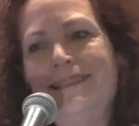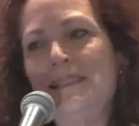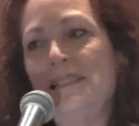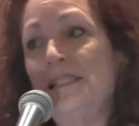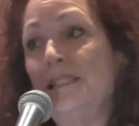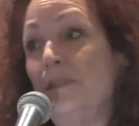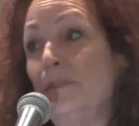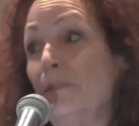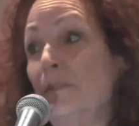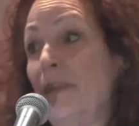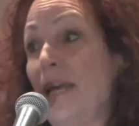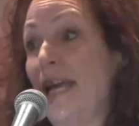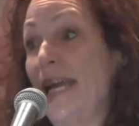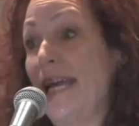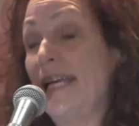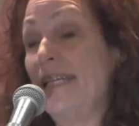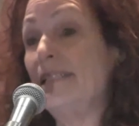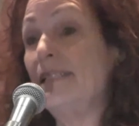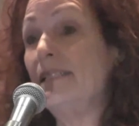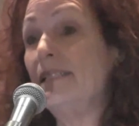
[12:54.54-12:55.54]
the
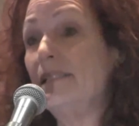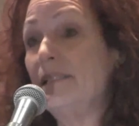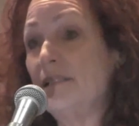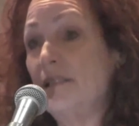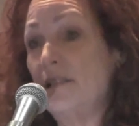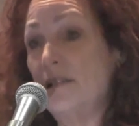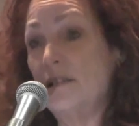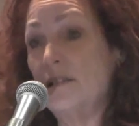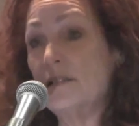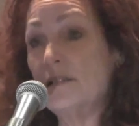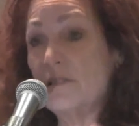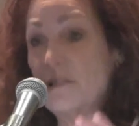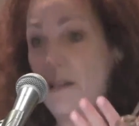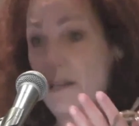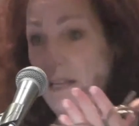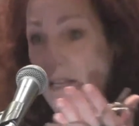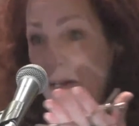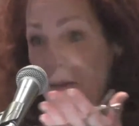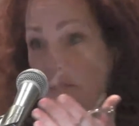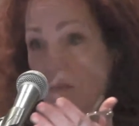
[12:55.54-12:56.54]
demand is there,
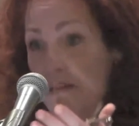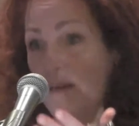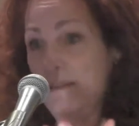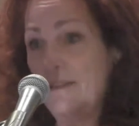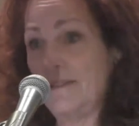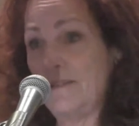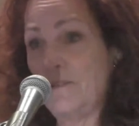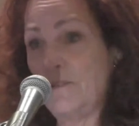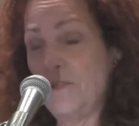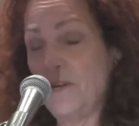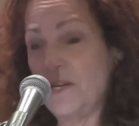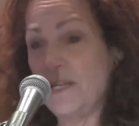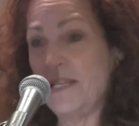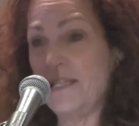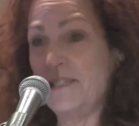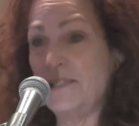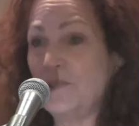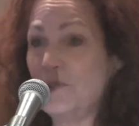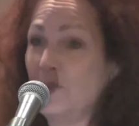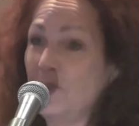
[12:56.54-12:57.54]
talking about in
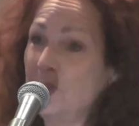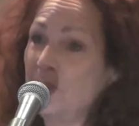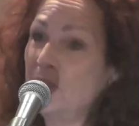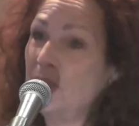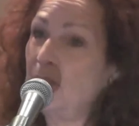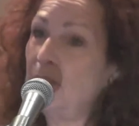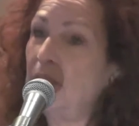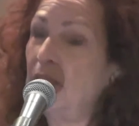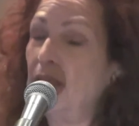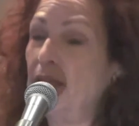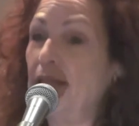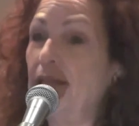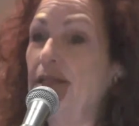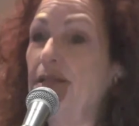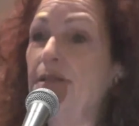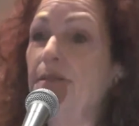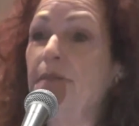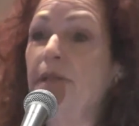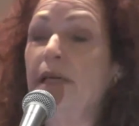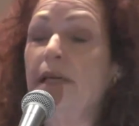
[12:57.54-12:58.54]
marketing terms, supply and
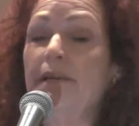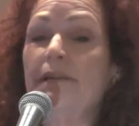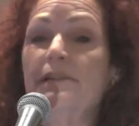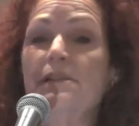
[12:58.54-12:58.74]
demand.